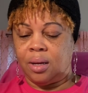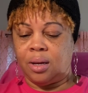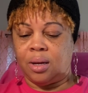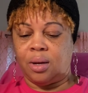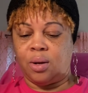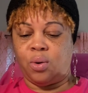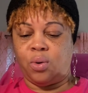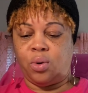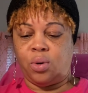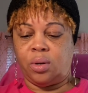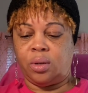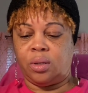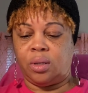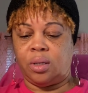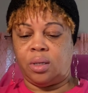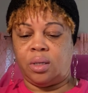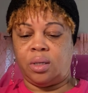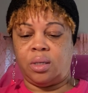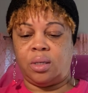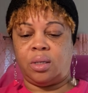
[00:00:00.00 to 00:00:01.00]
I ordered
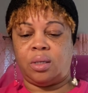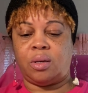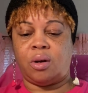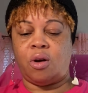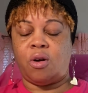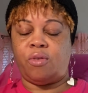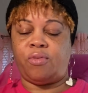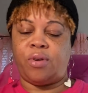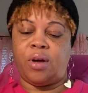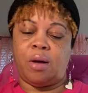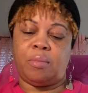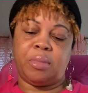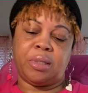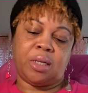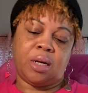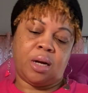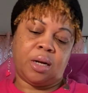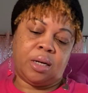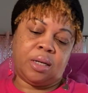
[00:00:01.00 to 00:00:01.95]
this off Amazon,